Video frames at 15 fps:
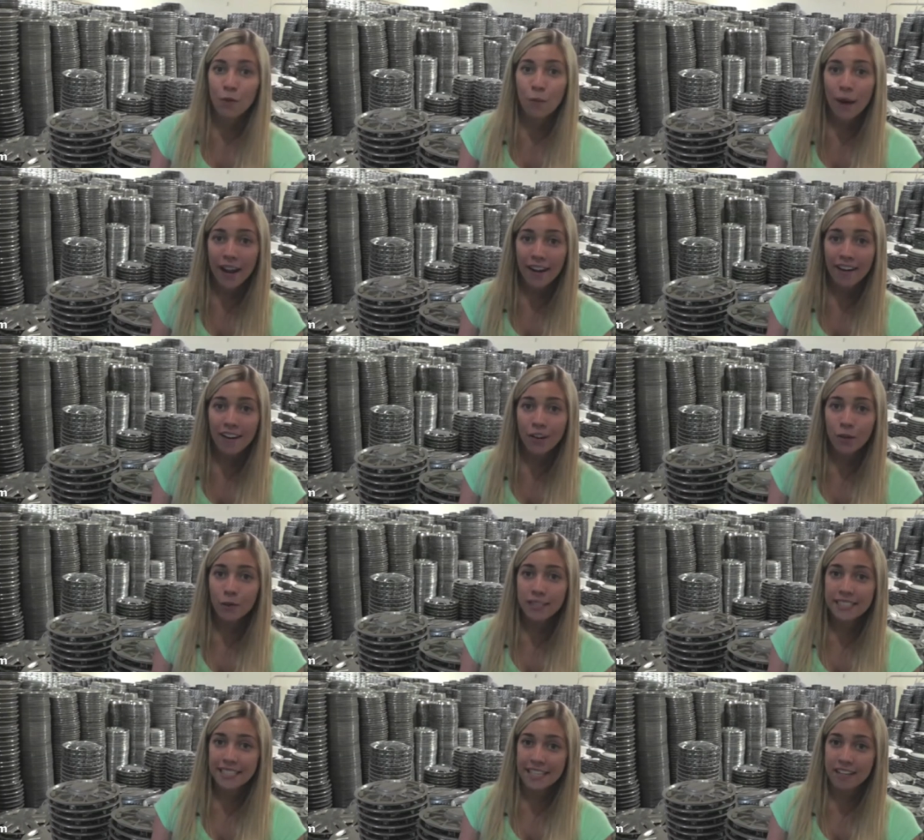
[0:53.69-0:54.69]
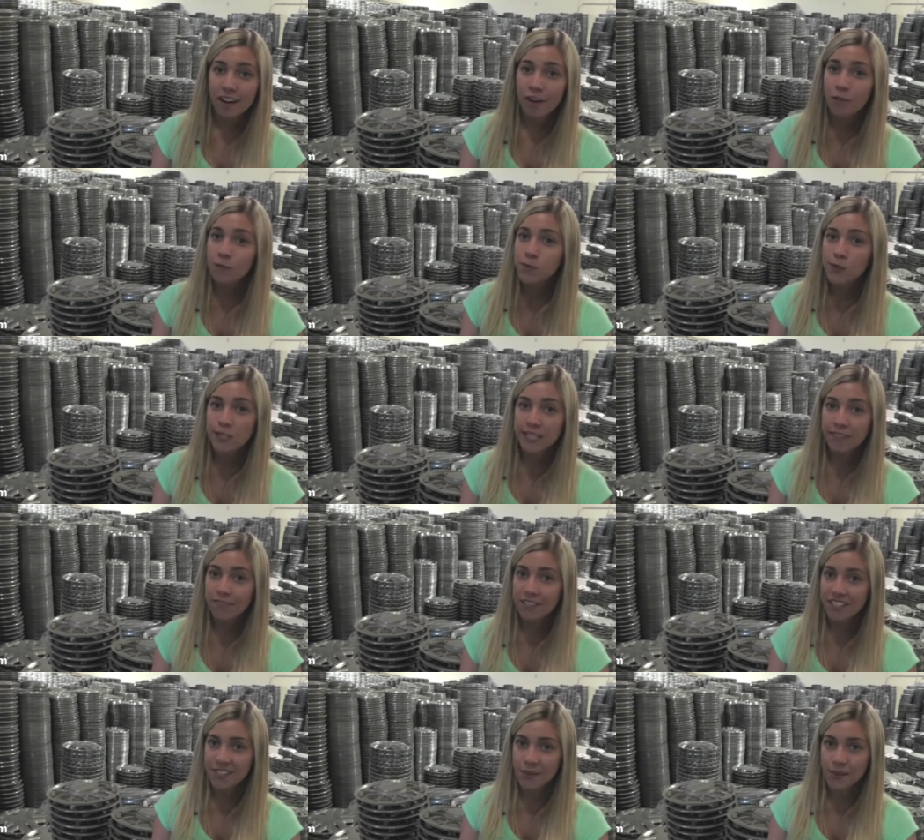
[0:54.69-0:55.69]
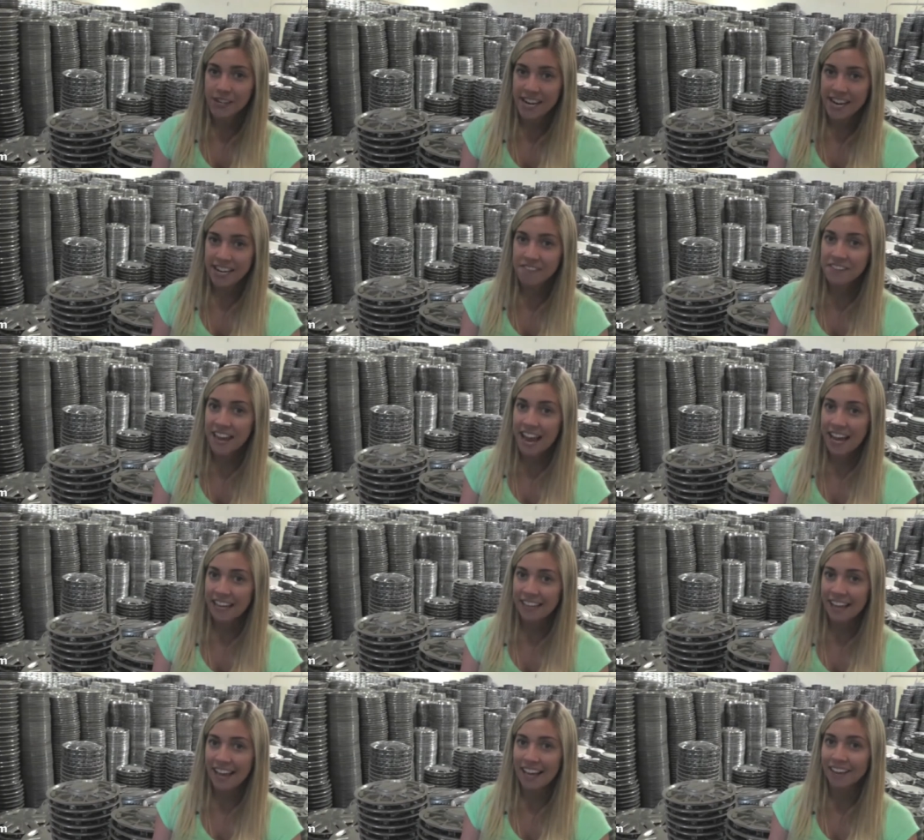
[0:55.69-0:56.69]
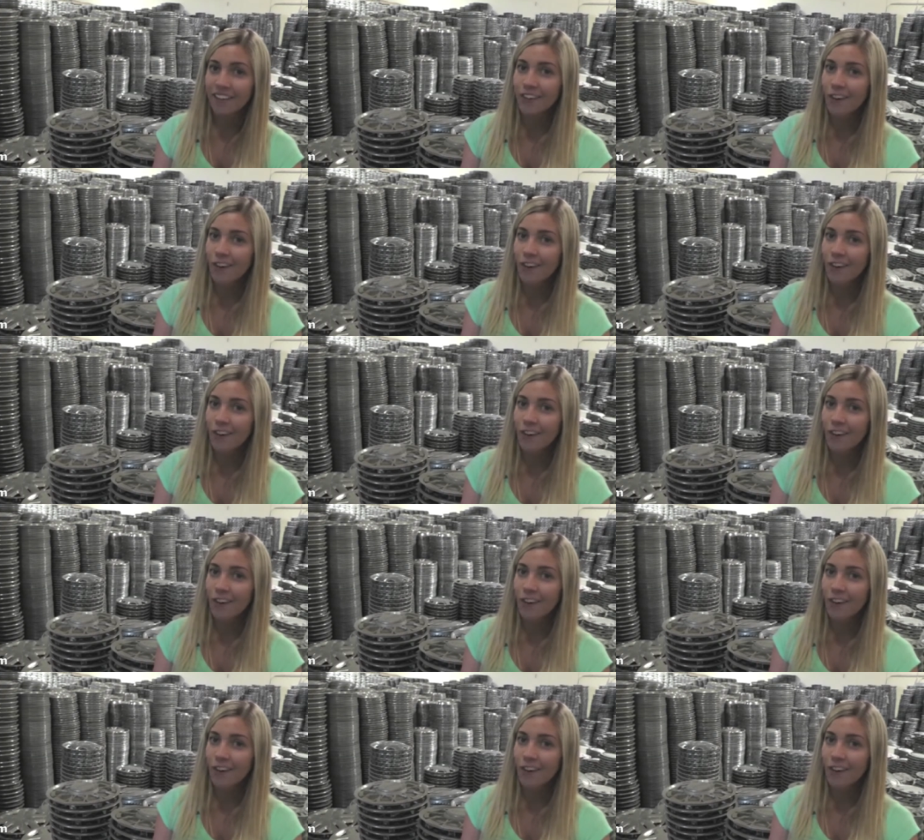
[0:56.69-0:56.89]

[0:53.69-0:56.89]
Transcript: where you will see our full inventory of Cadillac